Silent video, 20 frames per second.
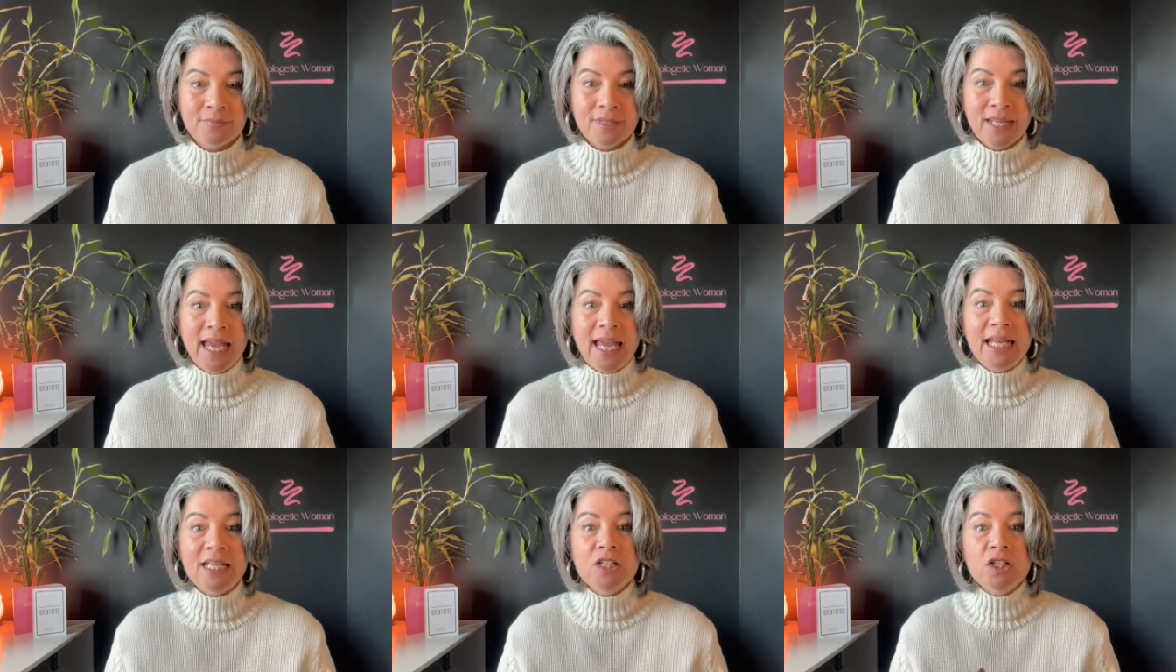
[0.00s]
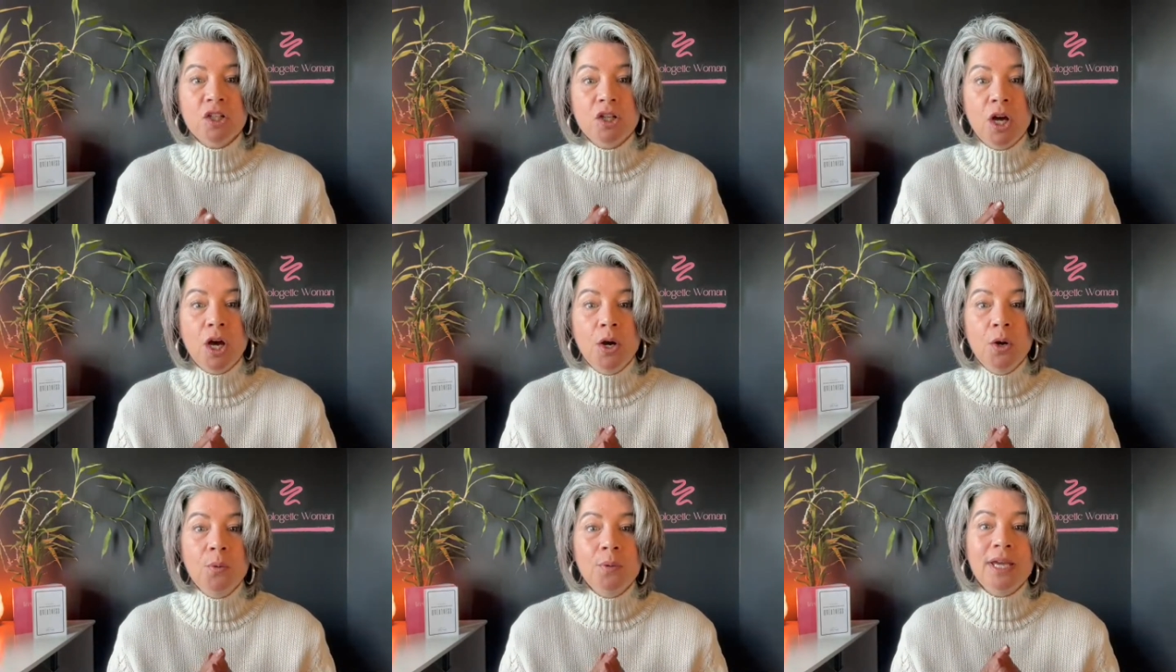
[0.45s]
And
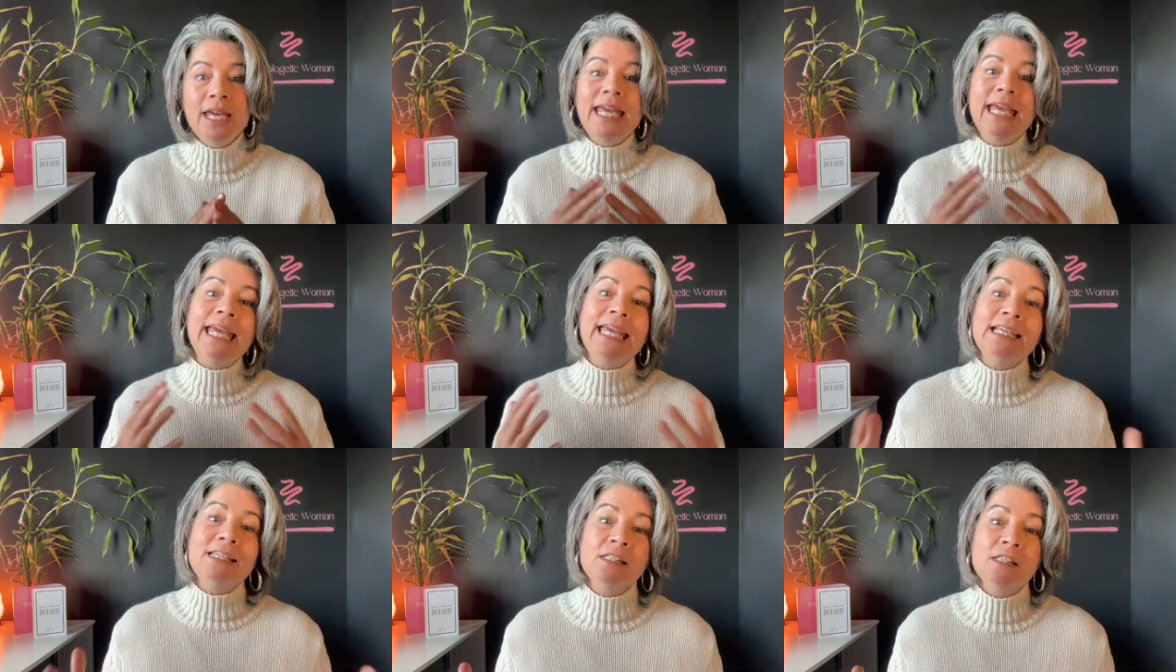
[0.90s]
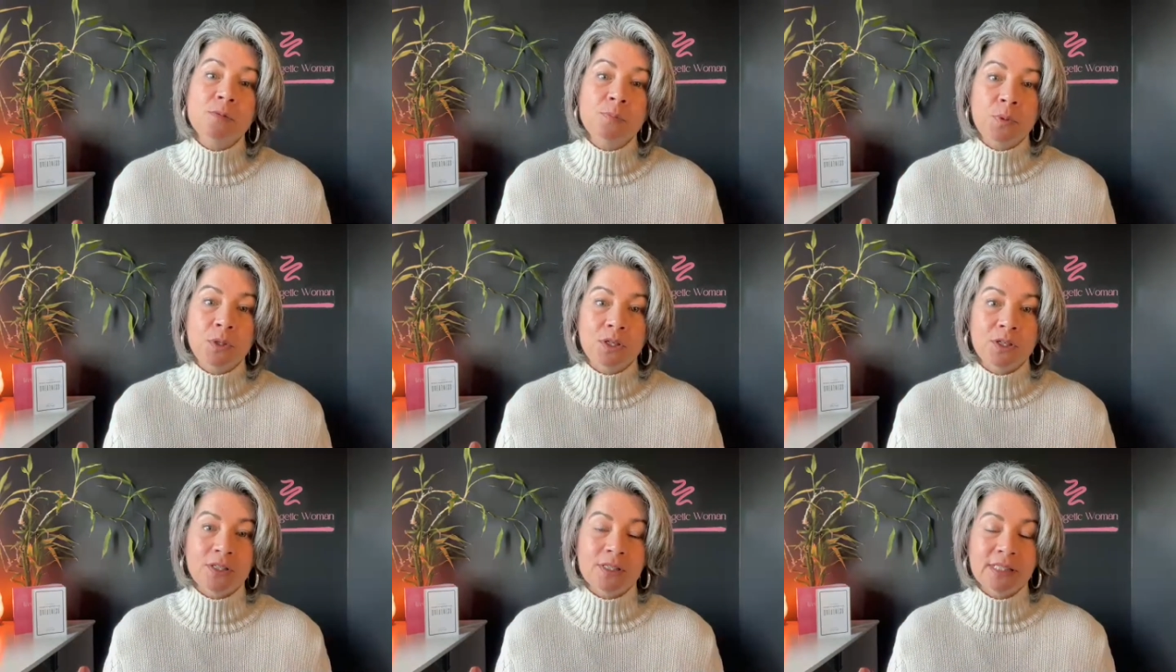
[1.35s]
no
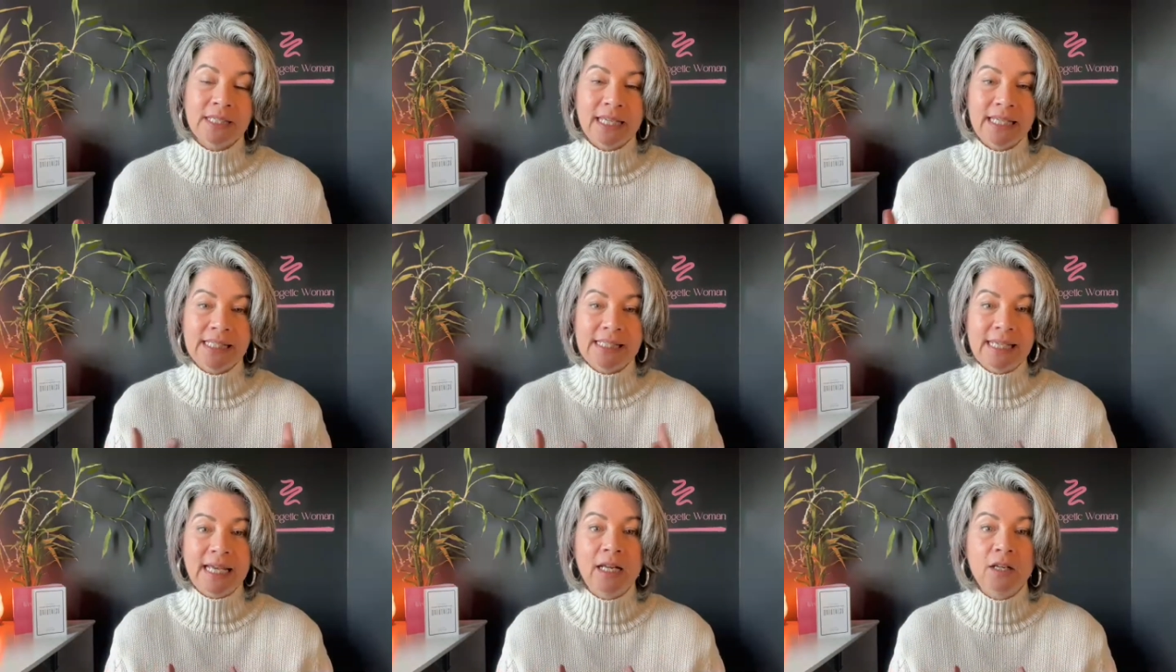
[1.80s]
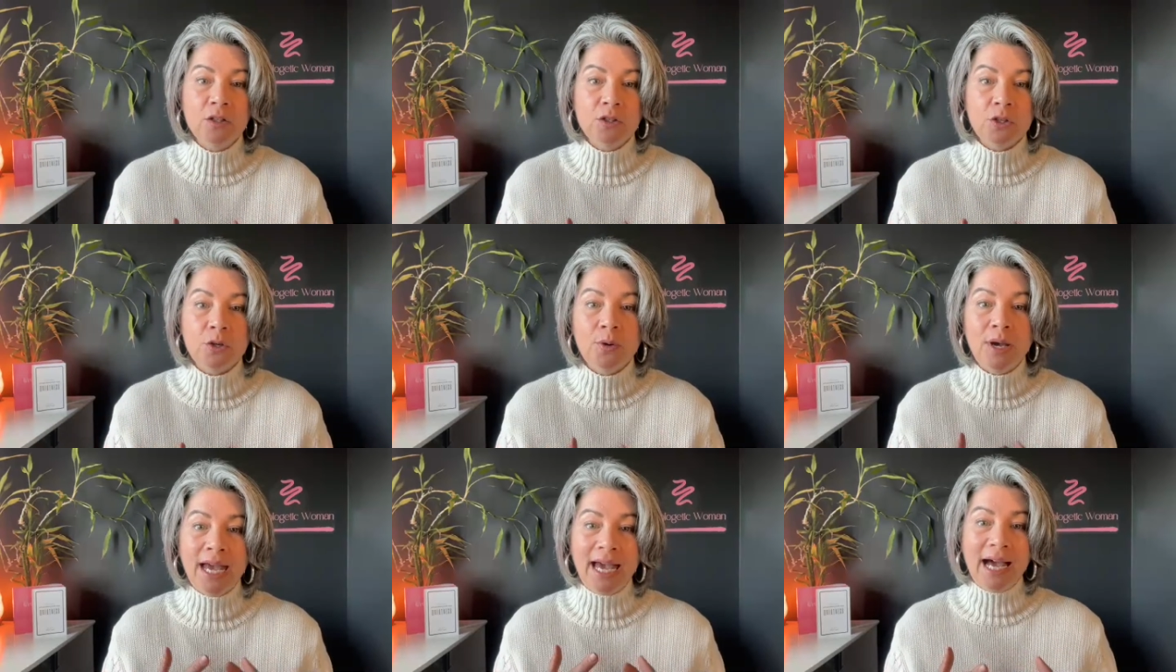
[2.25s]
expert can tell
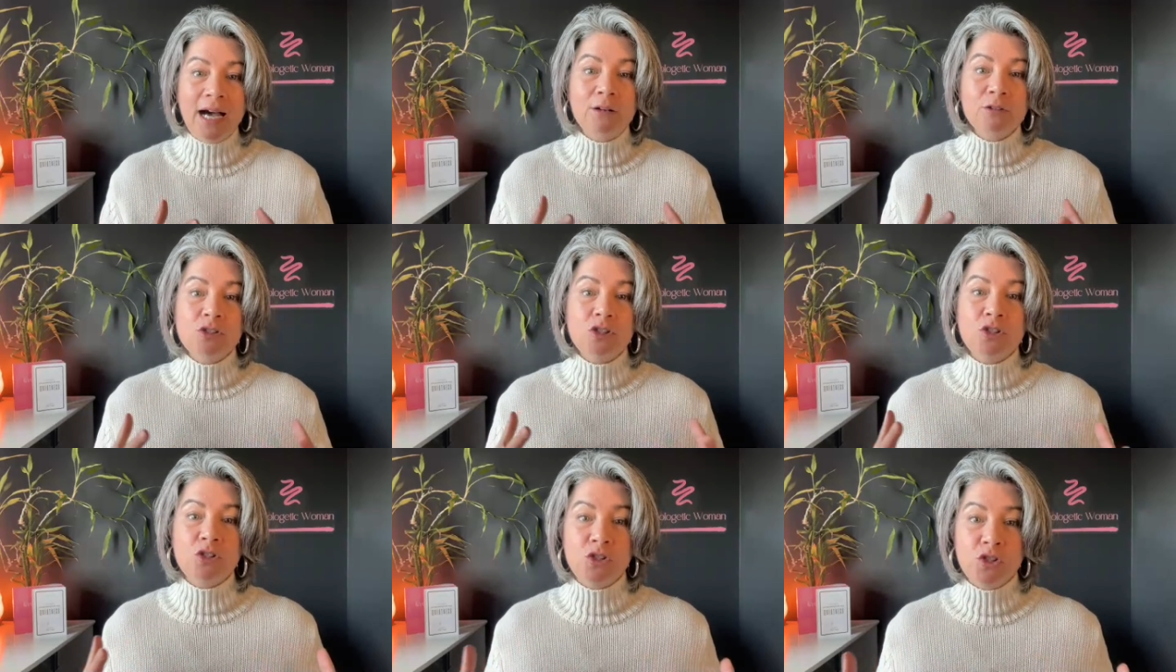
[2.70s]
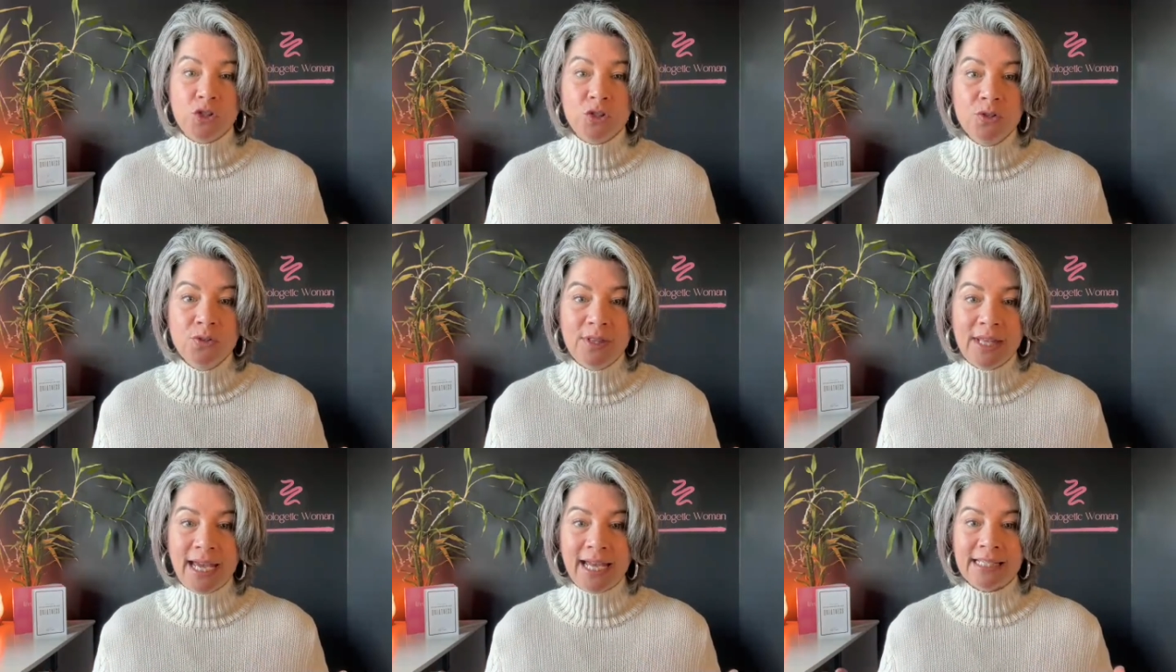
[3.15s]
you how to
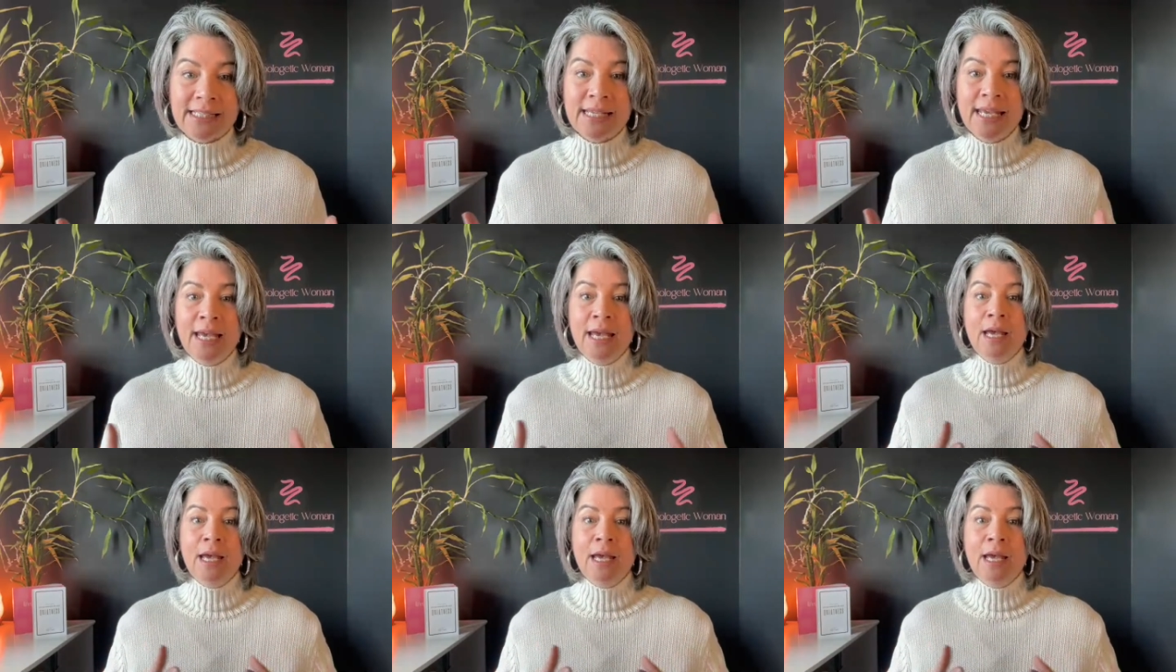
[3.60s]
do that,